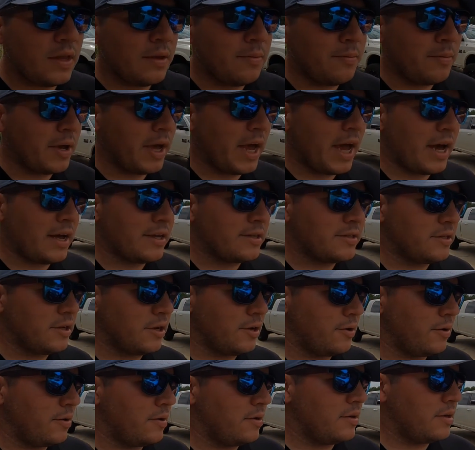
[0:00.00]
But yeah,
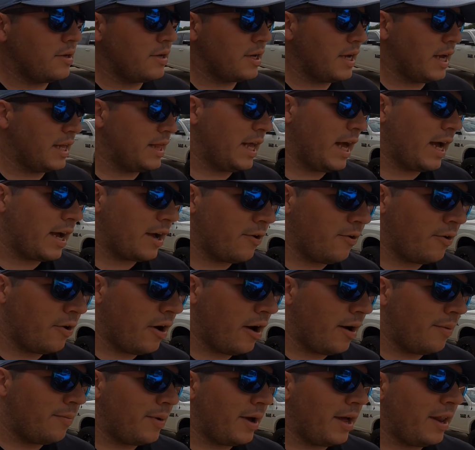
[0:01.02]
so got that going
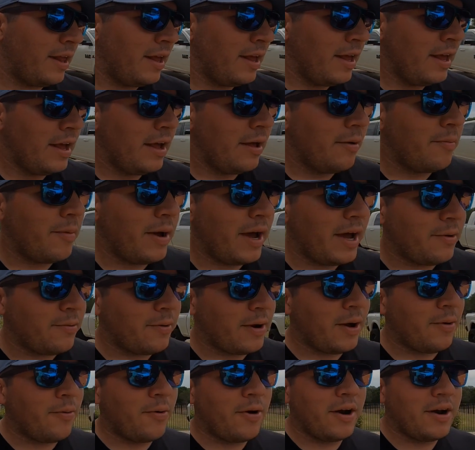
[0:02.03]
on. But man,
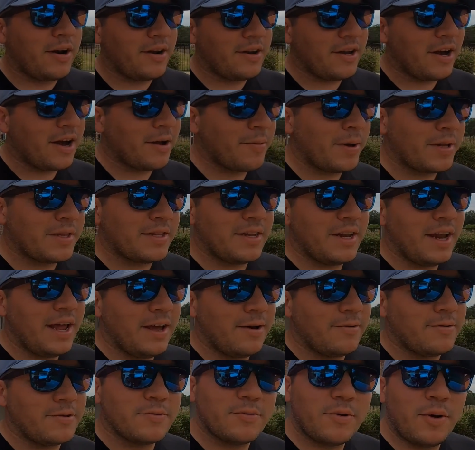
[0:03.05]
what I wanted to talk about
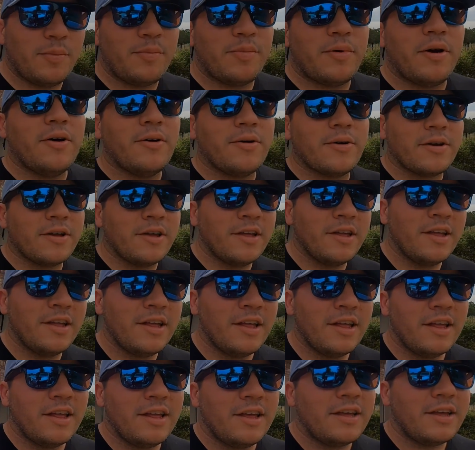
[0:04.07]
today was what broke.
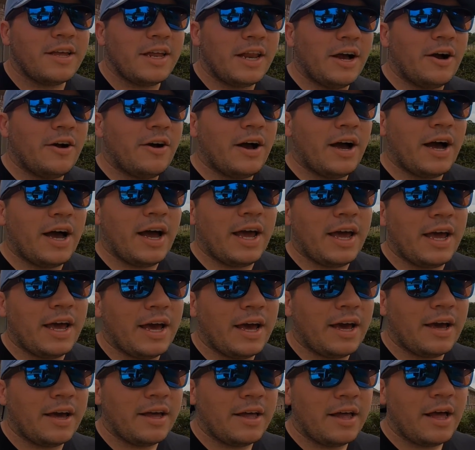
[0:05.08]
You know,
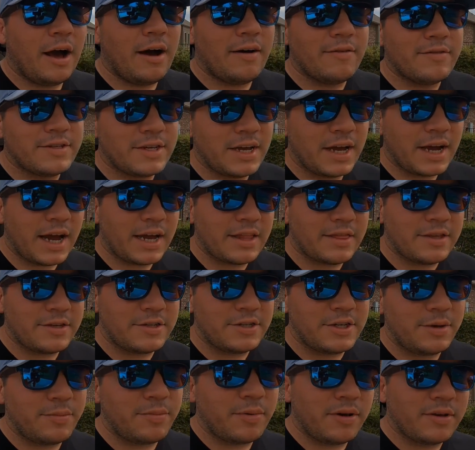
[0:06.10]
obviously I got the
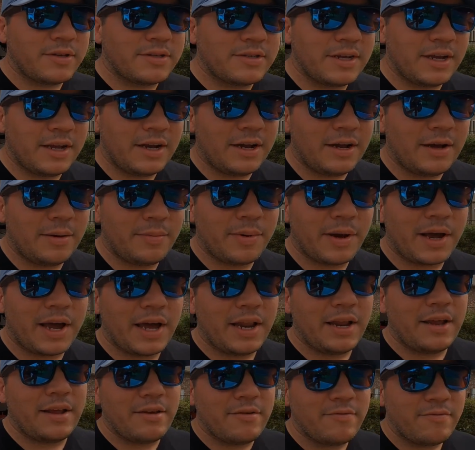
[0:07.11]
Jeep all set up. I
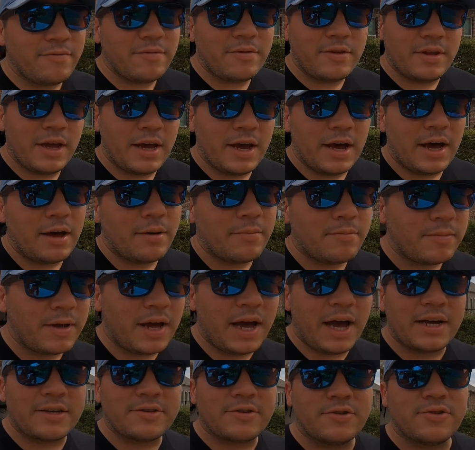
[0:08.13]
got it
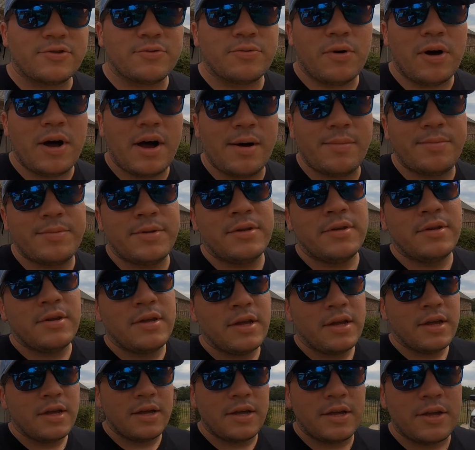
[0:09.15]
axle swapped. You
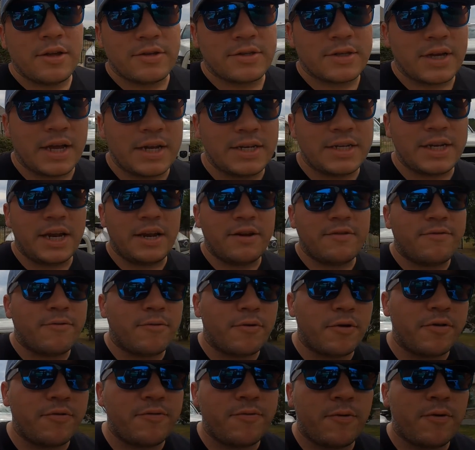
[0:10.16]
know, it's got a Dana
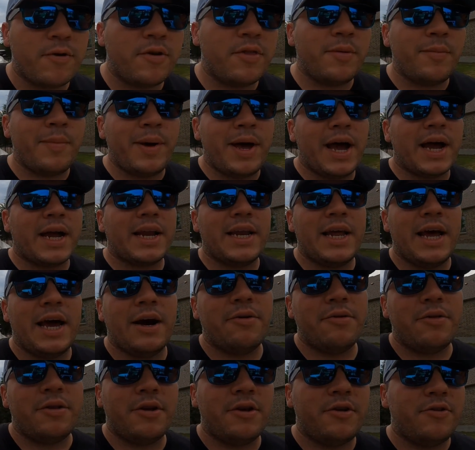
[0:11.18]
44 in the back
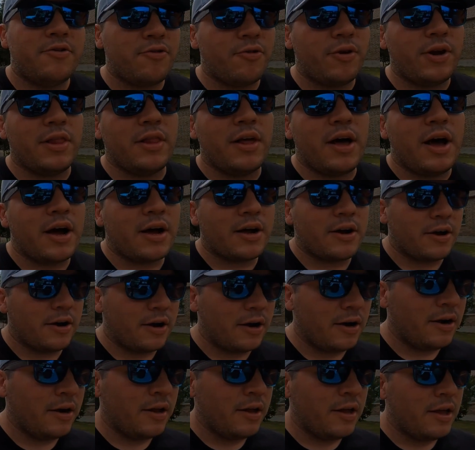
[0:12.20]
now with a Detroit
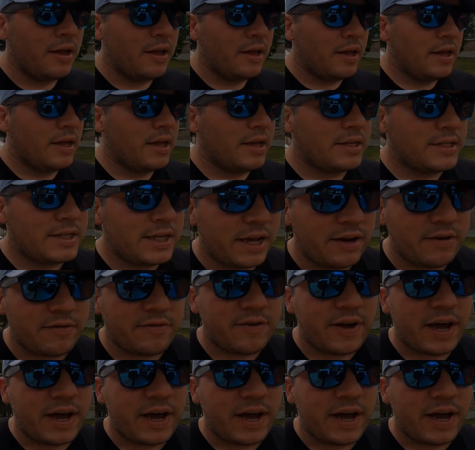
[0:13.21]
locker, 10